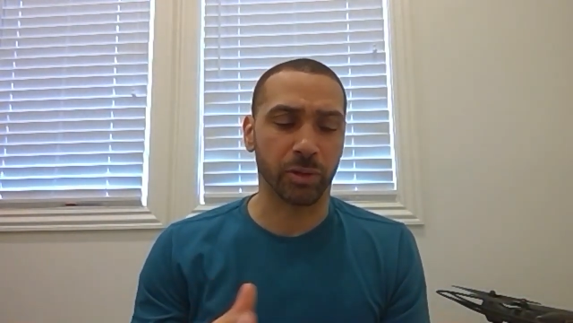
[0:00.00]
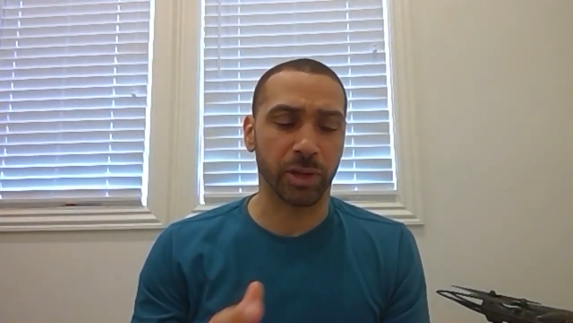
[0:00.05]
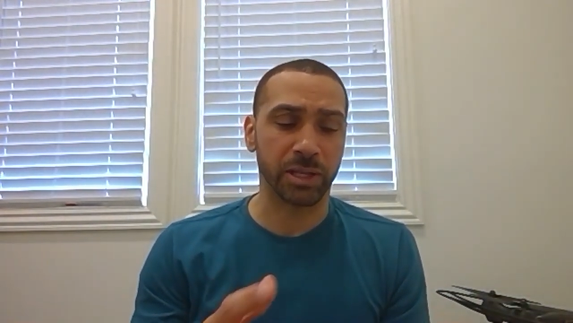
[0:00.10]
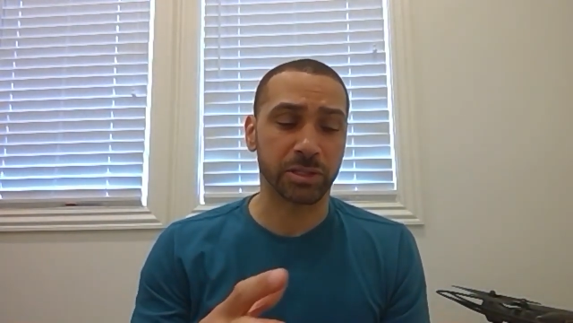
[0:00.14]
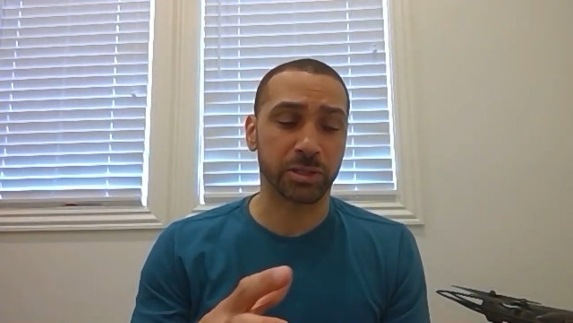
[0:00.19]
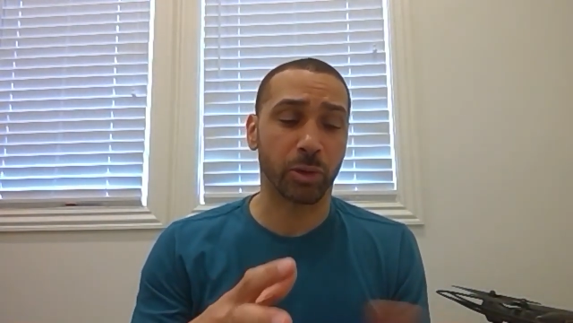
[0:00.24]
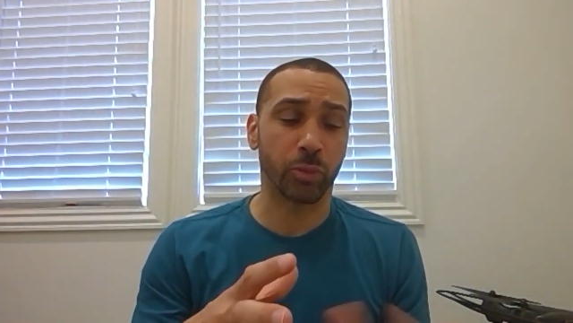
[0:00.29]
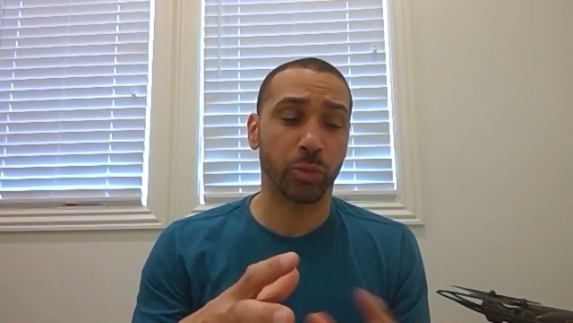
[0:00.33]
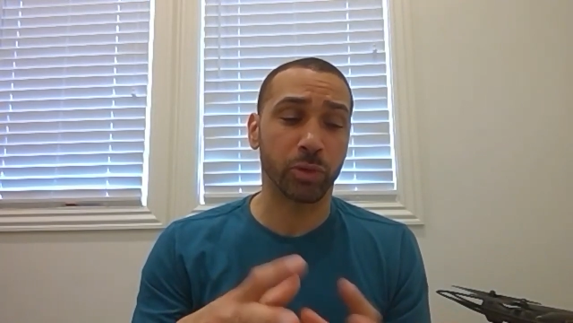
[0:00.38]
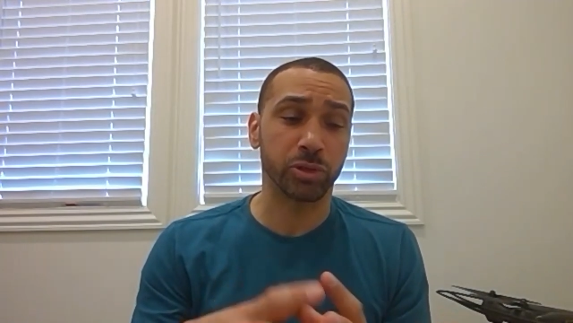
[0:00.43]
And
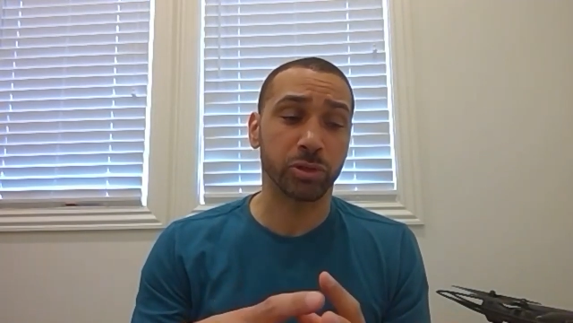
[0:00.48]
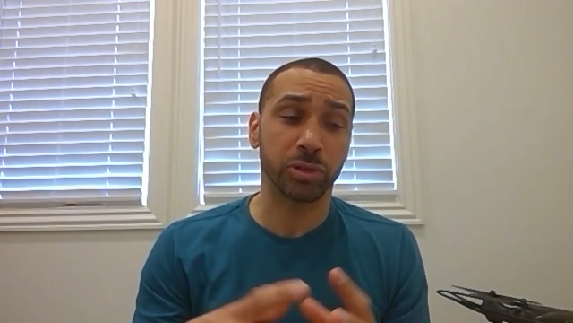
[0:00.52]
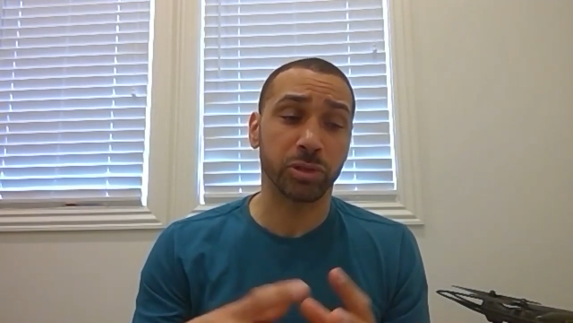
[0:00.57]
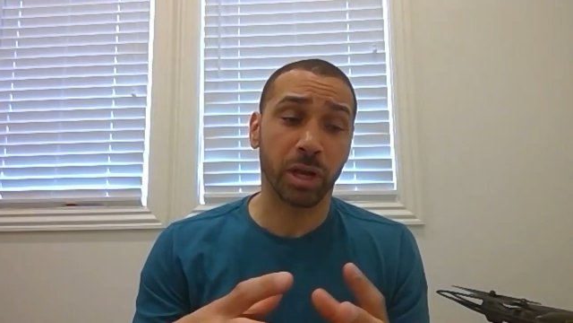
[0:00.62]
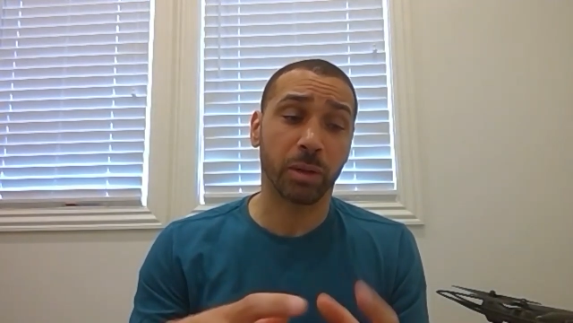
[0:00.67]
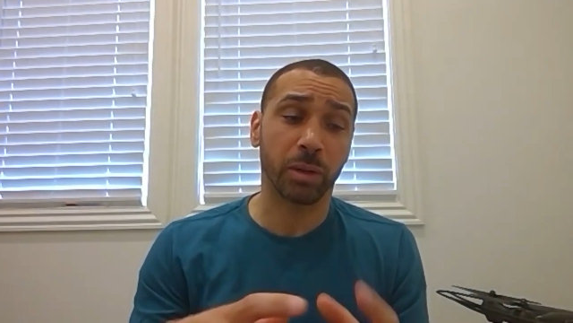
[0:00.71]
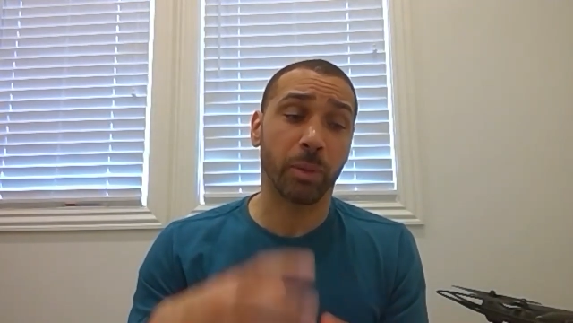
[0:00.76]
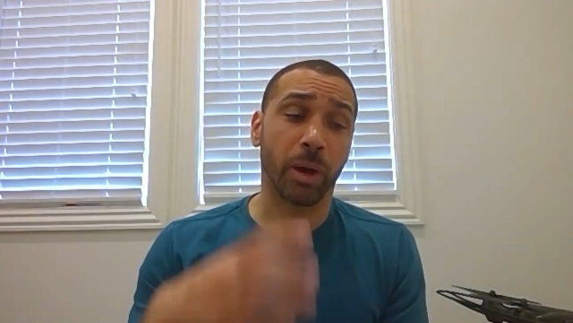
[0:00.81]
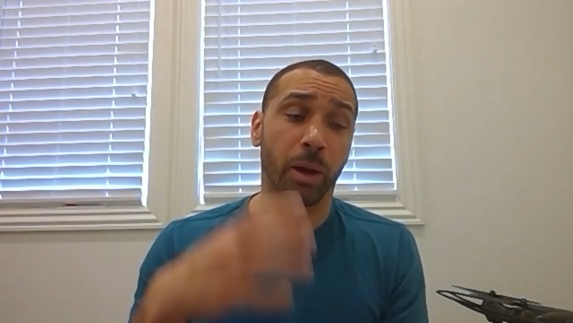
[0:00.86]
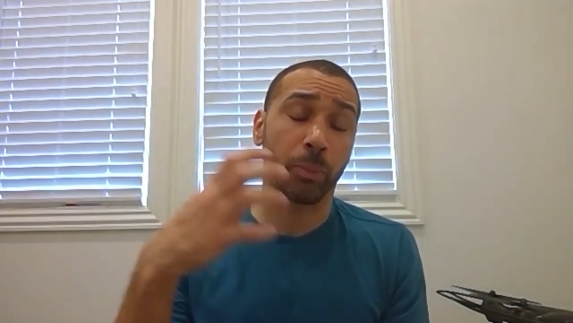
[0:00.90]
so when you
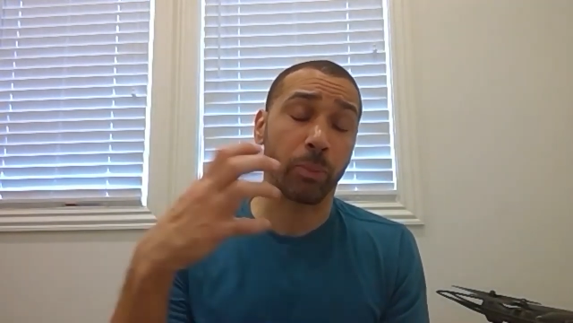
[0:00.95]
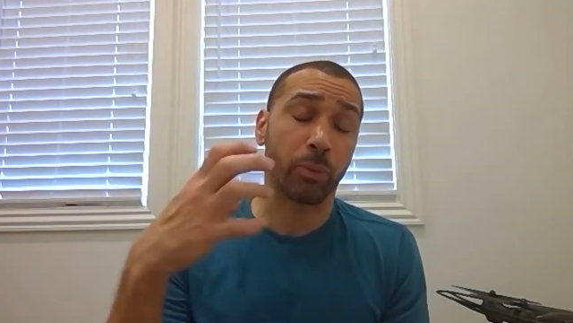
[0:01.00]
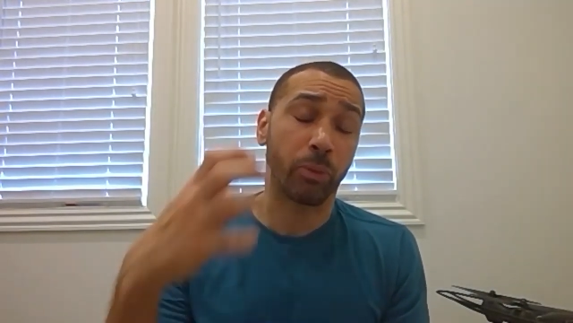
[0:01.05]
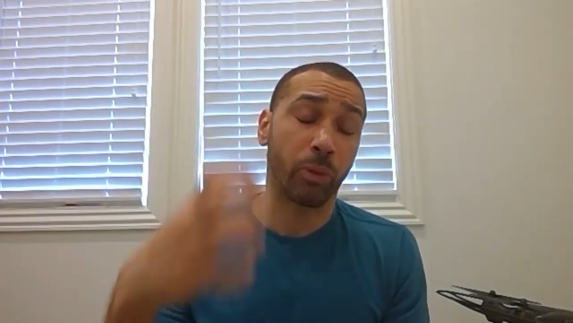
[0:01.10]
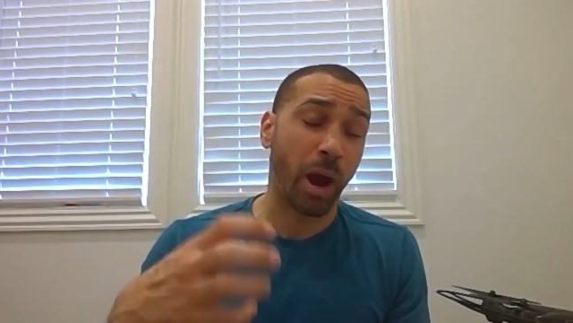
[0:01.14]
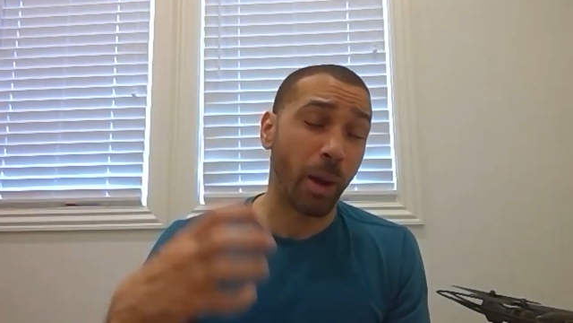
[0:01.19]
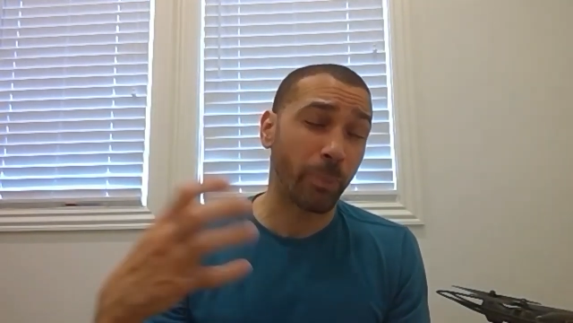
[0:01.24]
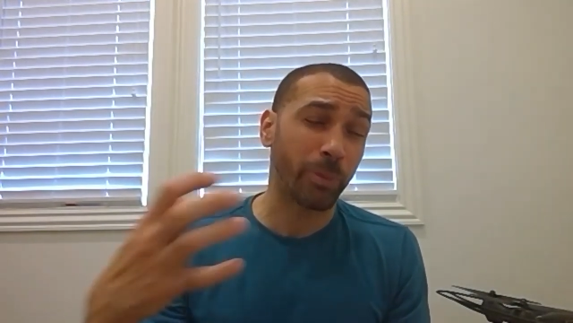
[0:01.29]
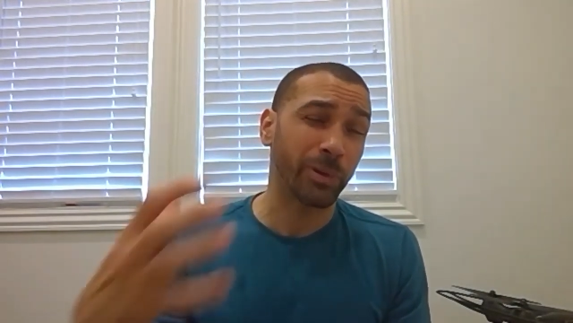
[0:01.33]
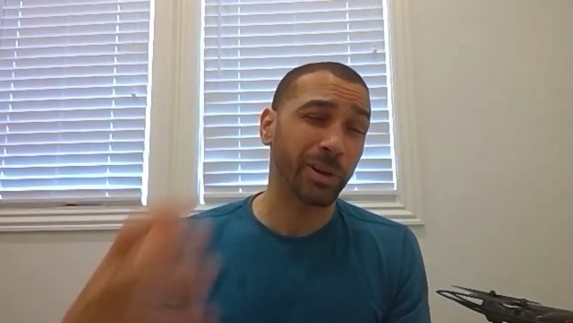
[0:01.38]
talk about
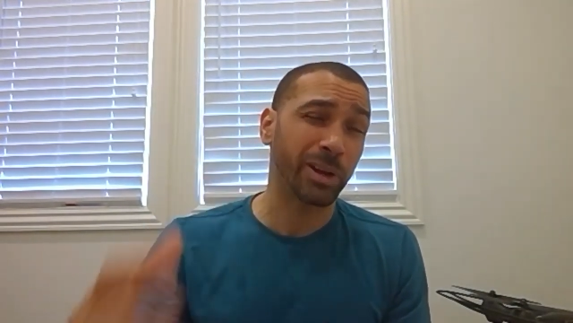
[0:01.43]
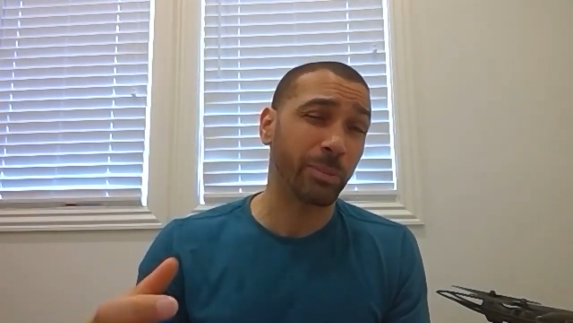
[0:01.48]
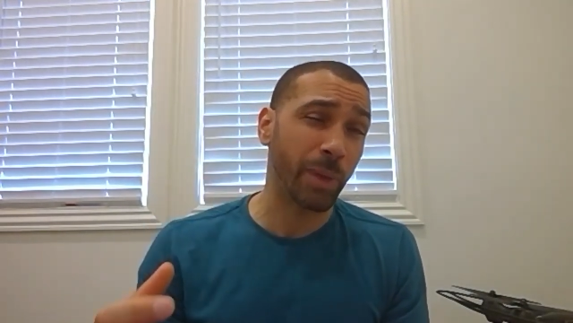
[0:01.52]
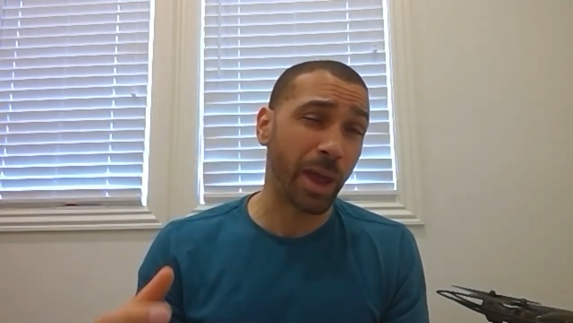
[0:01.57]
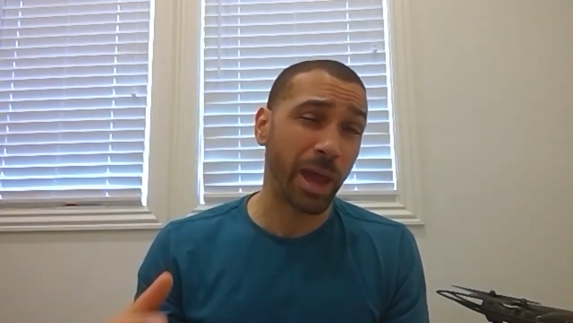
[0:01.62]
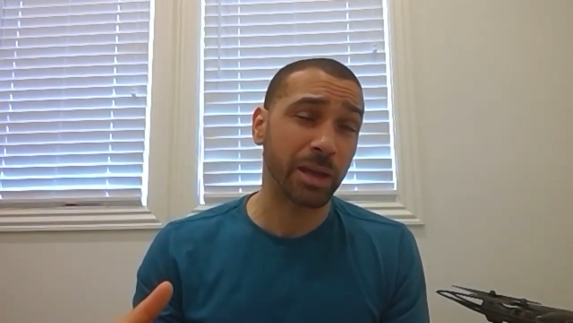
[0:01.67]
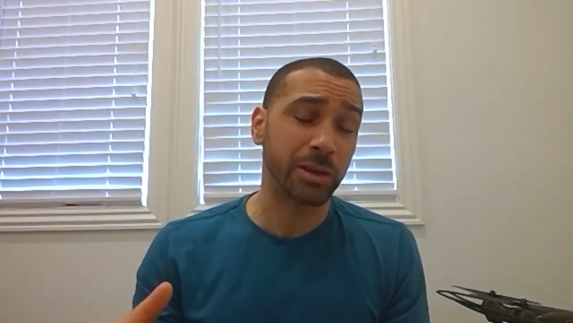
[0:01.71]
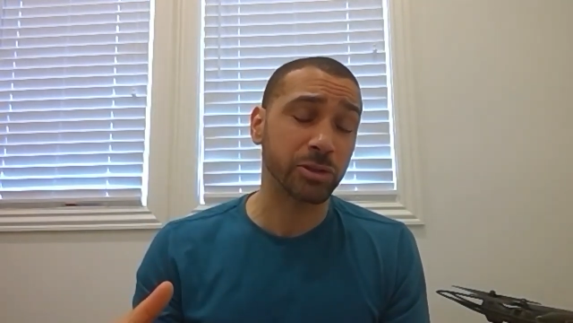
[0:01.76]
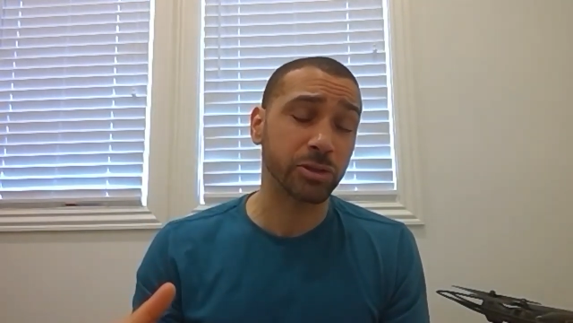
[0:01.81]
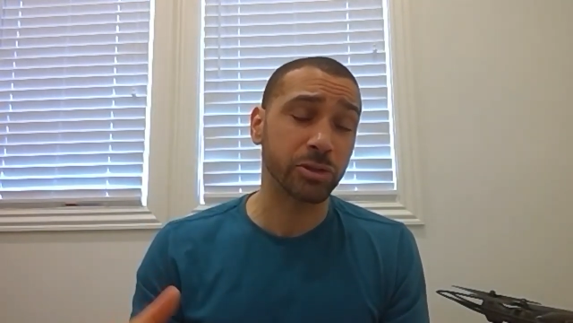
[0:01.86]
property
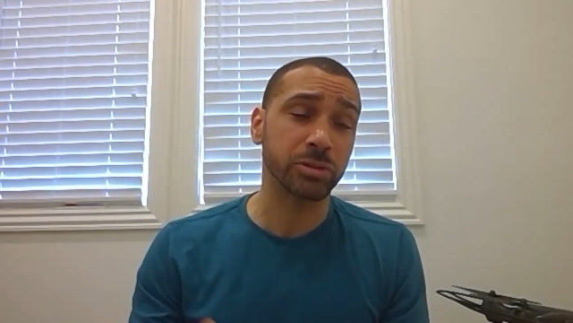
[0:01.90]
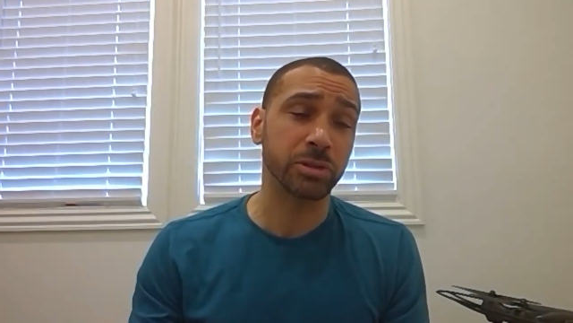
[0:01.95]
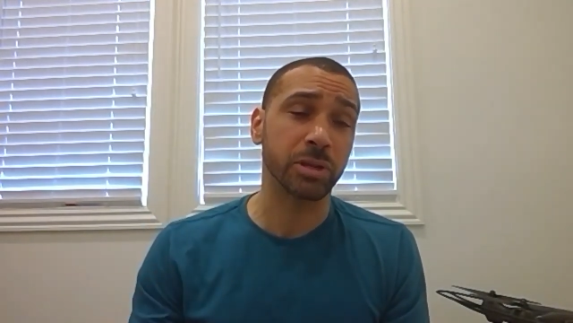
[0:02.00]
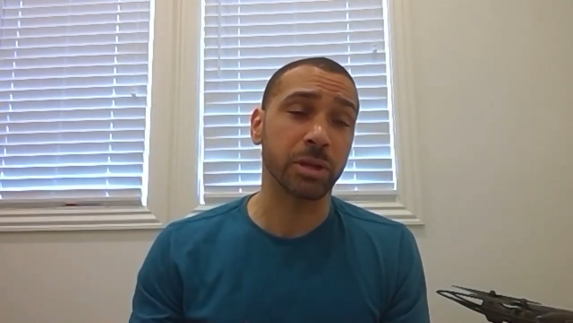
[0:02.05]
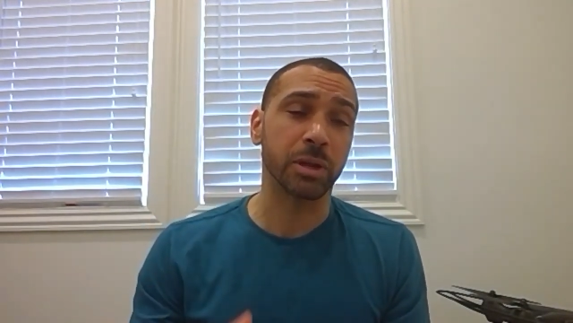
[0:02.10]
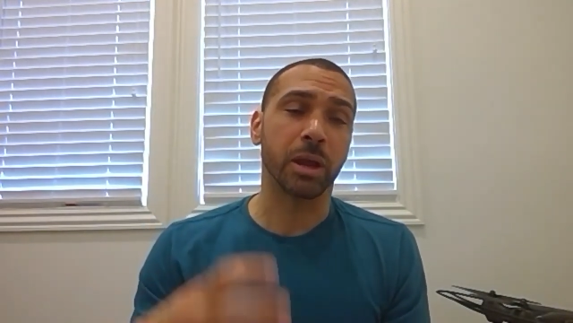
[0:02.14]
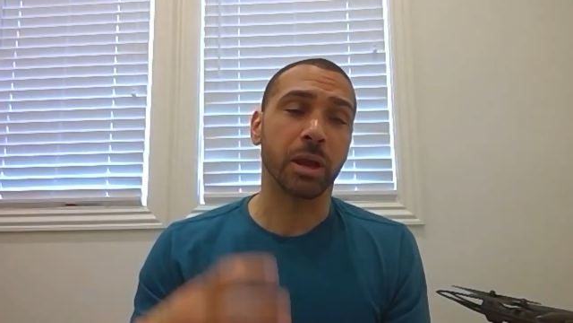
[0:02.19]
managers,